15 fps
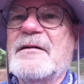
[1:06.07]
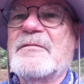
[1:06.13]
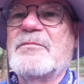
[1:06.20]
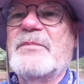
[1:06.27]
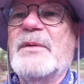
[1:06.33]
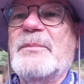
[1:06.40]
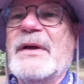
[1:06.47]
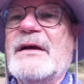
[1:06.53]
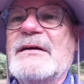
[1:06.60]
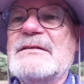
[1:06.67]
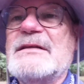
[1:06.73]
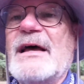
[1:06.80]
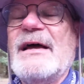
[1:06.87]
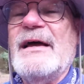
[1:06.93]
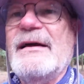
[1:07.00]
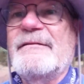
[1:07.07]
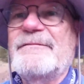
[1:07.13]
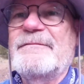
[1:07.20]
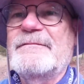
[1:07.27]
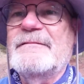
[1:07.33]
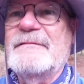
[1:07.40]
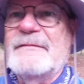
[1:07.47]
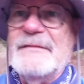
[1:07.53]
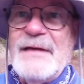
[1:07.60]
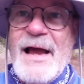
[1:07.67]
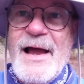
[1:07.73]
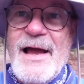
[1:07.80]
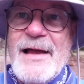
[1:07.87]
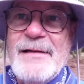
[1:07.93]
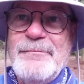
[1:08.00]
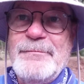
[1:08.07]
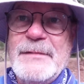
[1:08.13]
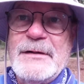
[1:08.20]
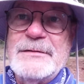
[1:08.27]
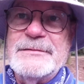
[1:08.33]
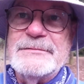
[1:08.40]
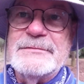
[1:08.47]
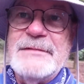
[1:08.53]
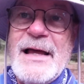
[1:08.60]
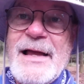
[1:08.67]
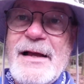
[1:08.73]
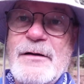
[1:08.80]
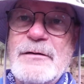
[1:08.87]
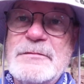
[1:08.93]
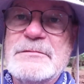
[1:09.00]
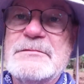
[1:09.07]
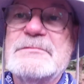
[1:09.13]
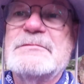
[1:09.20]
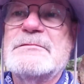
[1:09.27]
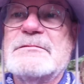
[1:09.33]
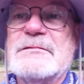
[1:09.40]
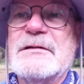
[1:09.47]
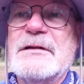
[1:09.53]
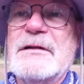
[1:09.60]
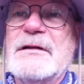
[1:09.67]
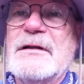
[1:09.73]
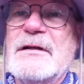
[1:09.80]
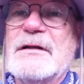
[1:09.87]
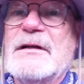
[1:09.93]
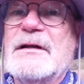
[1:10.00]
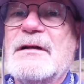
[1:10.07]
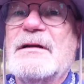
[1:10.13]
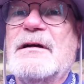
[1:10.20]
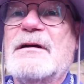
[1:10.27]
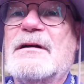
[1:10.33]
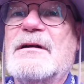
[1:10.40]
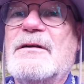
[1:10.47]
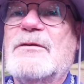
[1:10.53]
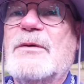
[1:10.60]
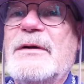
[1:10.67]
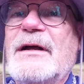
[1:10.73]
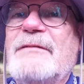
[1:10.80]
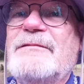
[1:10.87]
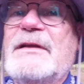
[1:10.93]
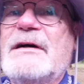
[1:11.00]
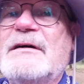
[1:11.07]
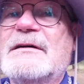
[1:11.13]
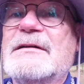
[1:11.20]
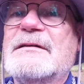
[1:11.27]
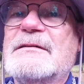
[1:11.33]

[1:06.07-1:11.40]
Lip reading: But because I have time now, look what I've done.